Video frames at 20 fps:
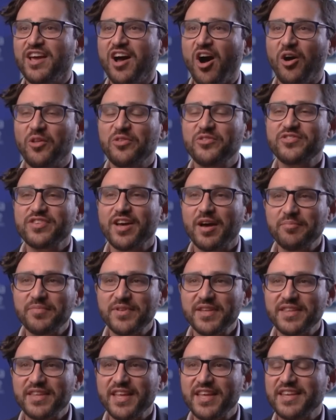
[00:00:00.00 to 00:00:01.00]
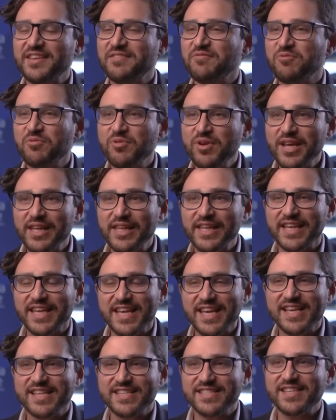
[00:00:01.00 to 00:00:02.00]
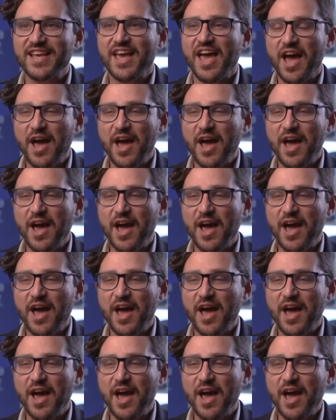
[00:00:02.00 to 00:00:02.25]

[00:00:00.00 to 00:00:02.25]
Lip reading: on something that really is